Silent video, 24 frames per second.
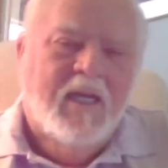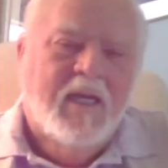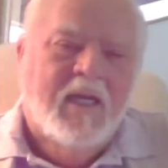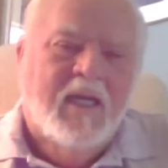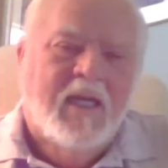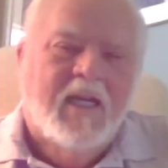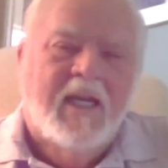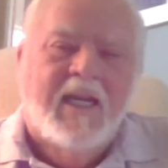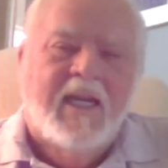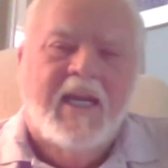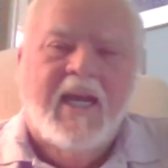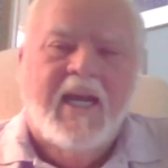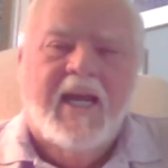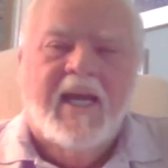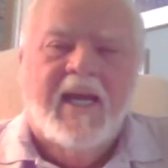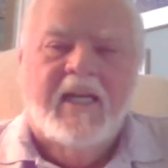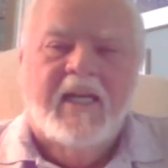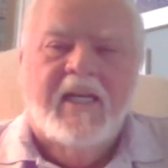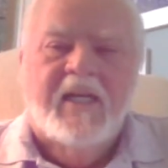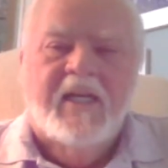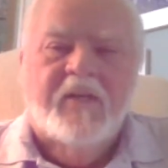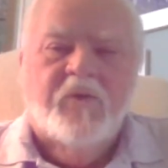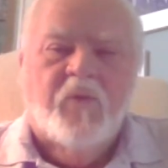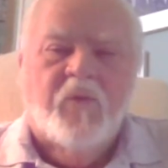he had
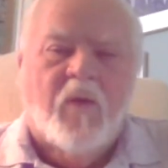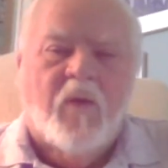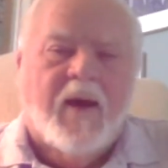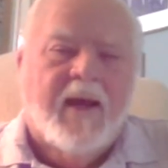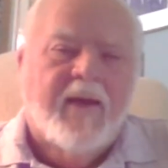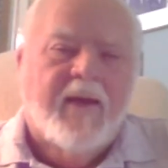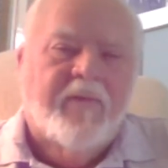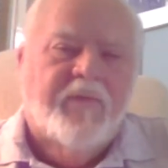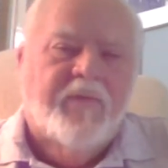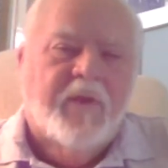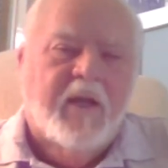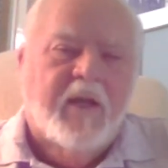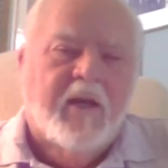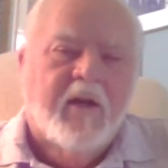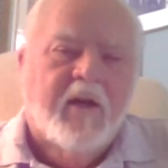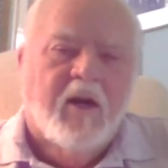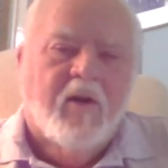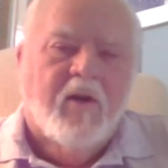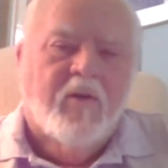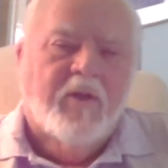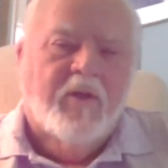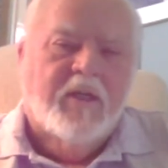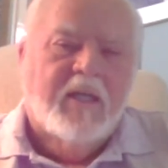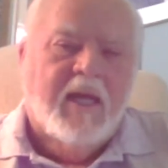his wife there
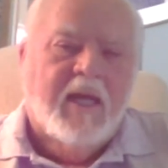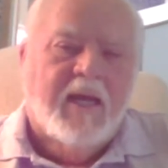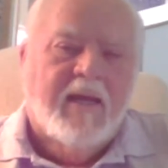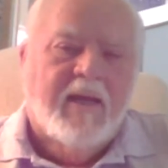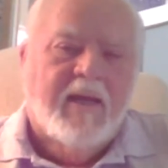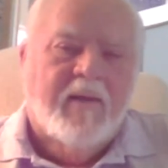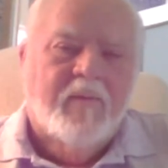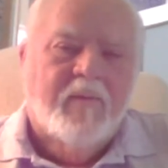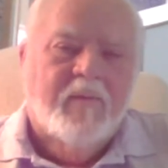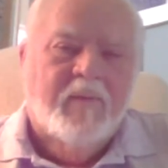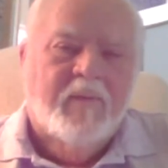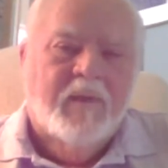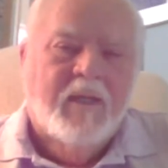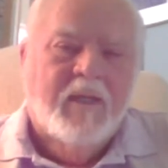all the time.